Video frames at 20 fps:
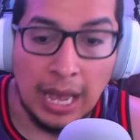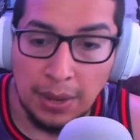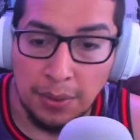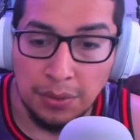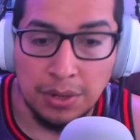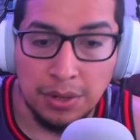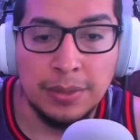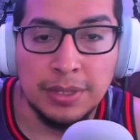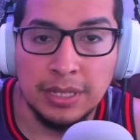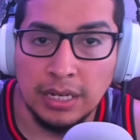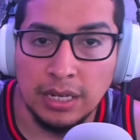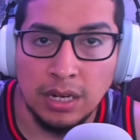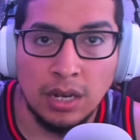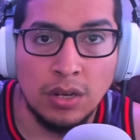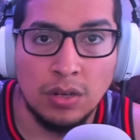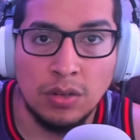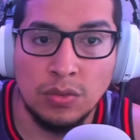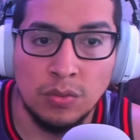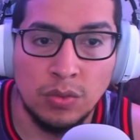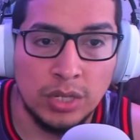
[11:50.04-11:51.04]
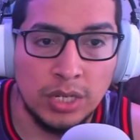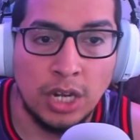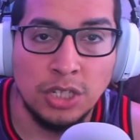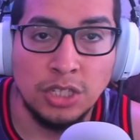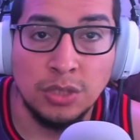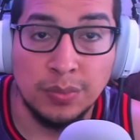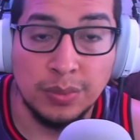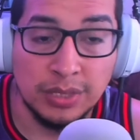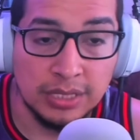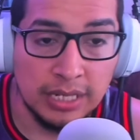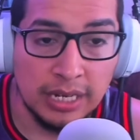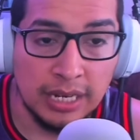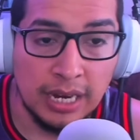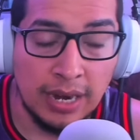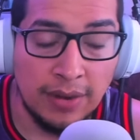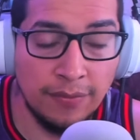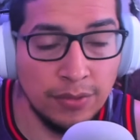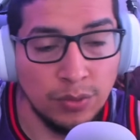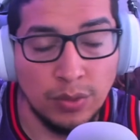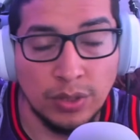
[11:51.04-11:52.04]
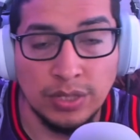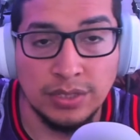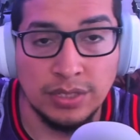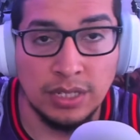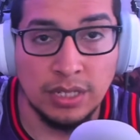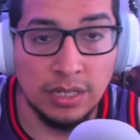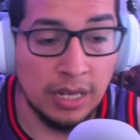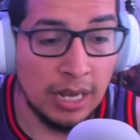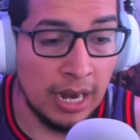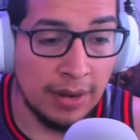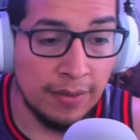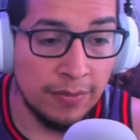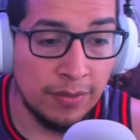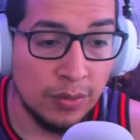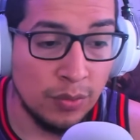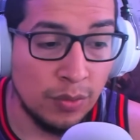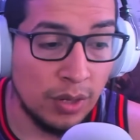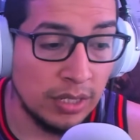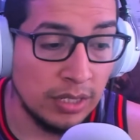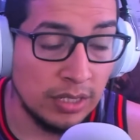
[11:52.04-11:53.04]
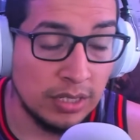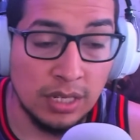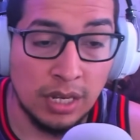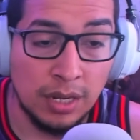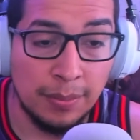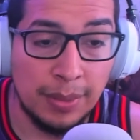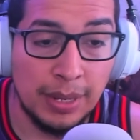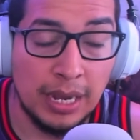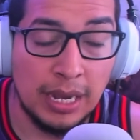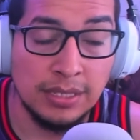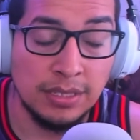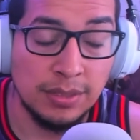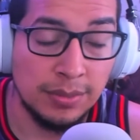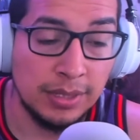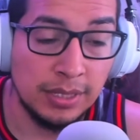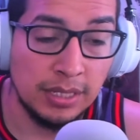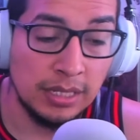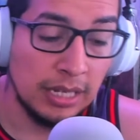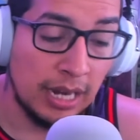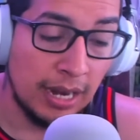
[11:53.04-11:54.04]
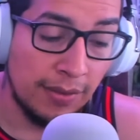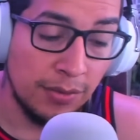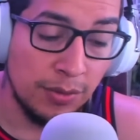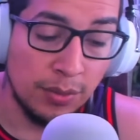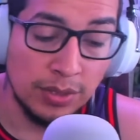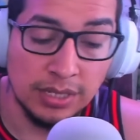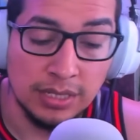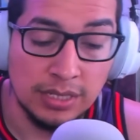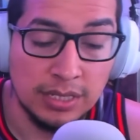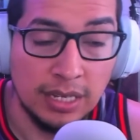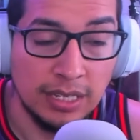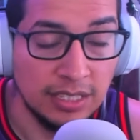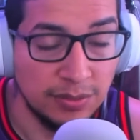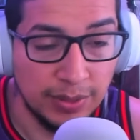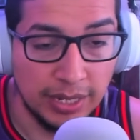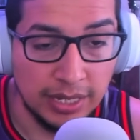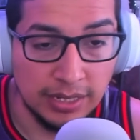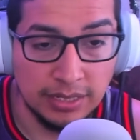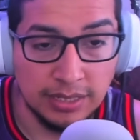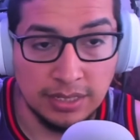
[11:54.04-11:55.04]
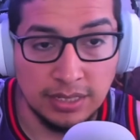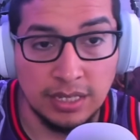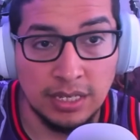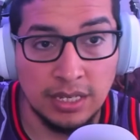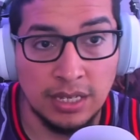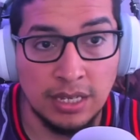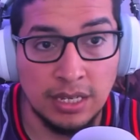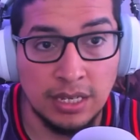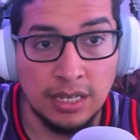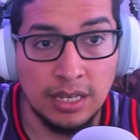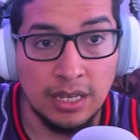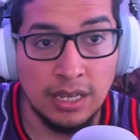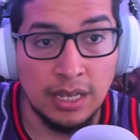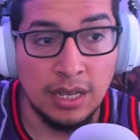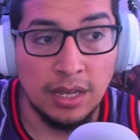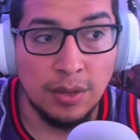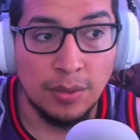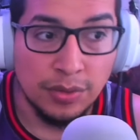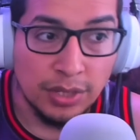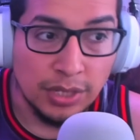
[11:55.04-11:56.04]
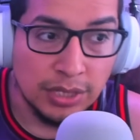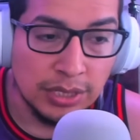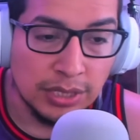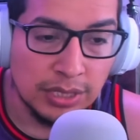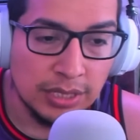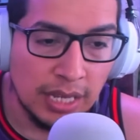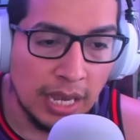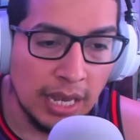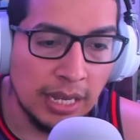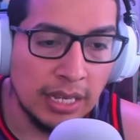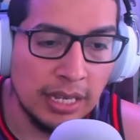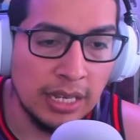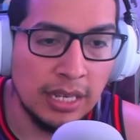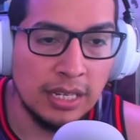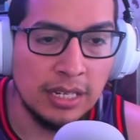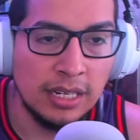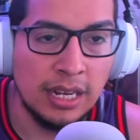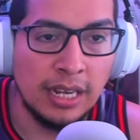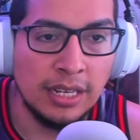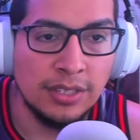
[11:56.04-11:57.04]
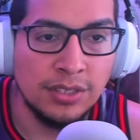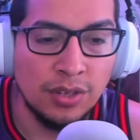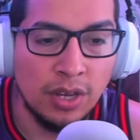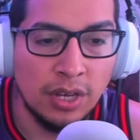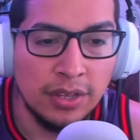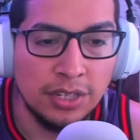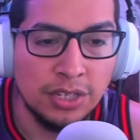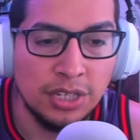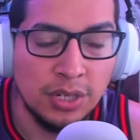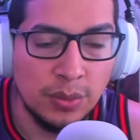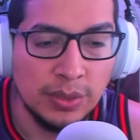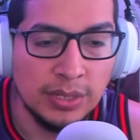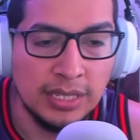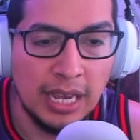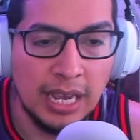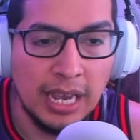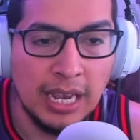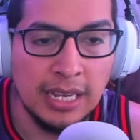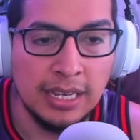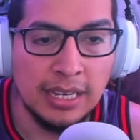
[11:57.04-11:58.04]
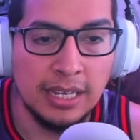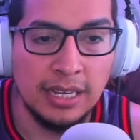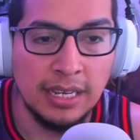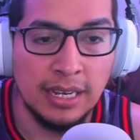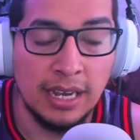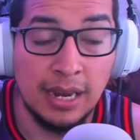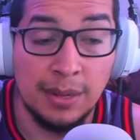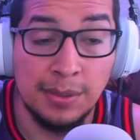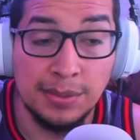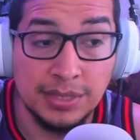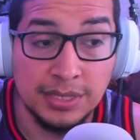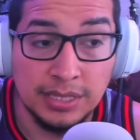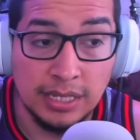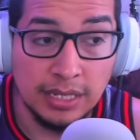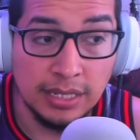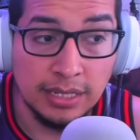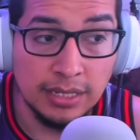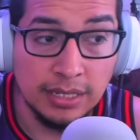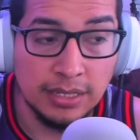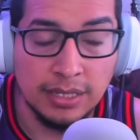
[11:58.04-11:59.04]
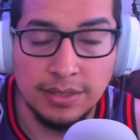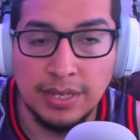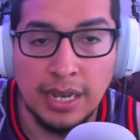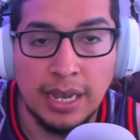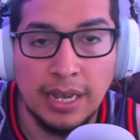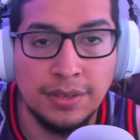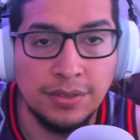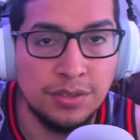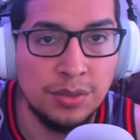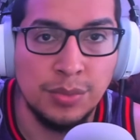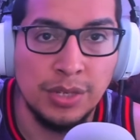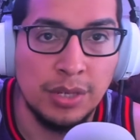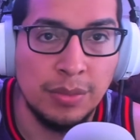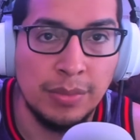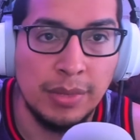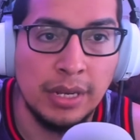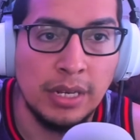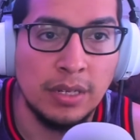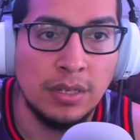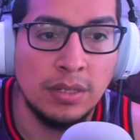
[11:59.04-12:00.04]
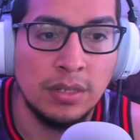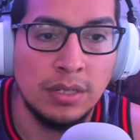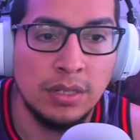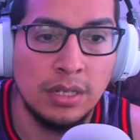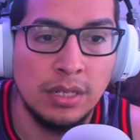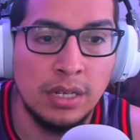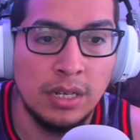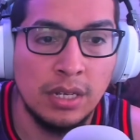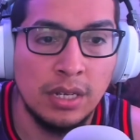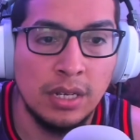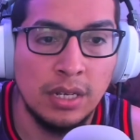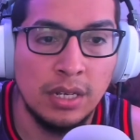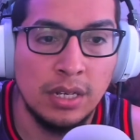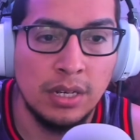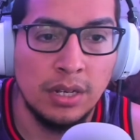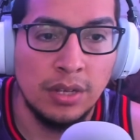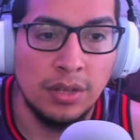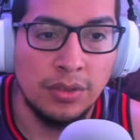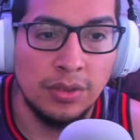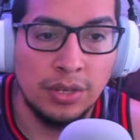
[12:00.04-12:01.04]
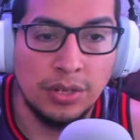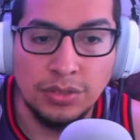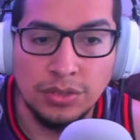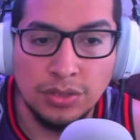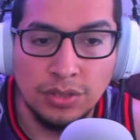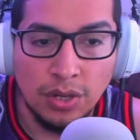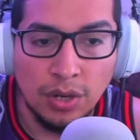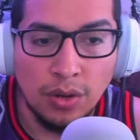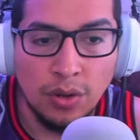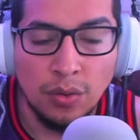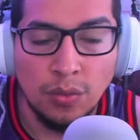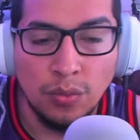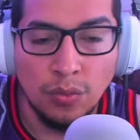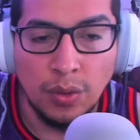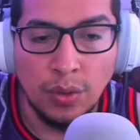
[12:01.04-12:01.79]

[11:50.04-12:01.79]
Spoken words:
I would have been like, oh, 100% everyone's a possibility. Everyone's a suspect. The second I saw that she was hanging, I was like, this has to be a male. There's no